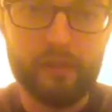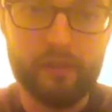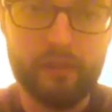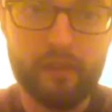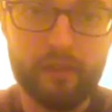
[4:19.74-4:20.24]

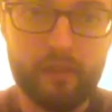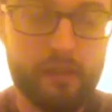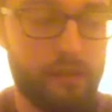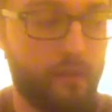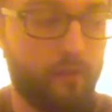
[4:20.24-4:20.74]
on the
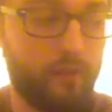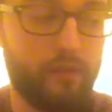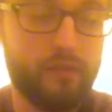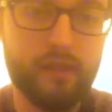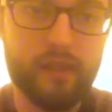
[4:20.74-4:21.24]
2nd fret
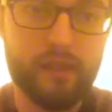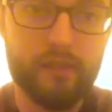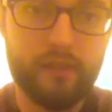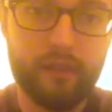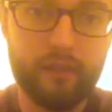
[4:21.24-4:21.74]
of the A
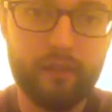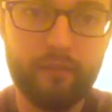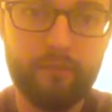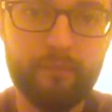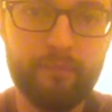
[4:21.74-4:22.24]
string.
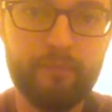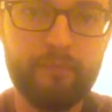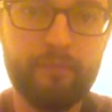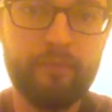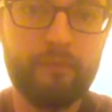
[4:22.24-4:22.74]

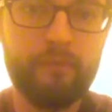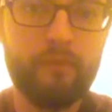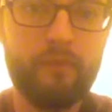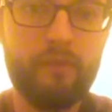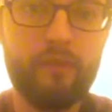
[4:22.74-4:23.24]

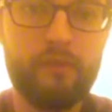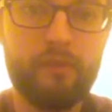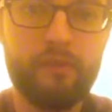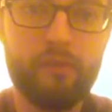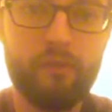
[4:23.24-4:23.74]
So you
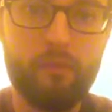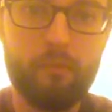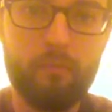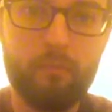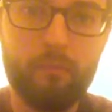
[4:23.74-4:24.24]
just go
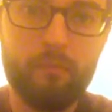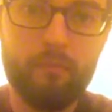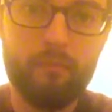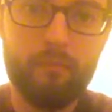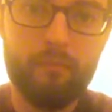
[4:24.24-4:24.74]

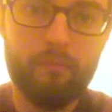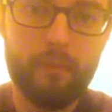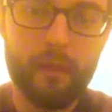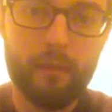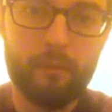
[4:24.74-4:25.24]

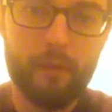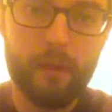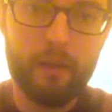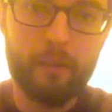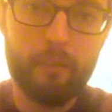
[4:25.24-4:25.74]
pick, pick,
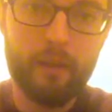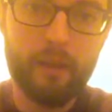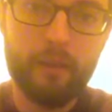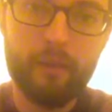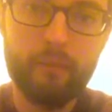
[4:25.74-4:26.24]
pick,
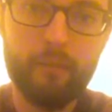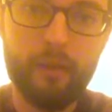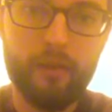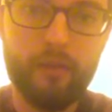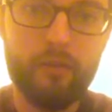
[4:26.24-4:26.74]
pick,
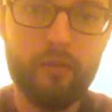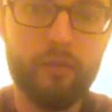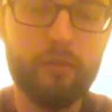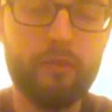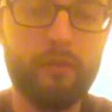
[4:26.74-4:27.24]

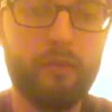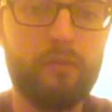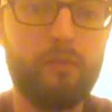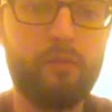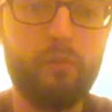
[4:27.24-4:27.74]
hold on.
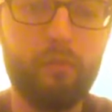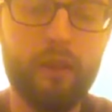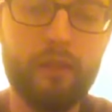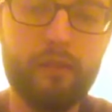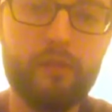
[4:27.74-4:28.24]
So
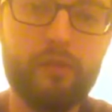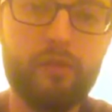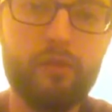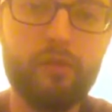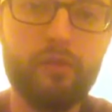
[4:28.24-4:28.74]
1,
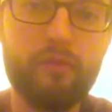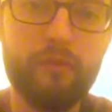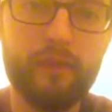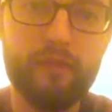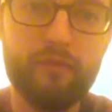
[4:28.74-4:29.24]
2,
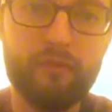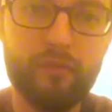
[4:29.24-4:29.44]
3,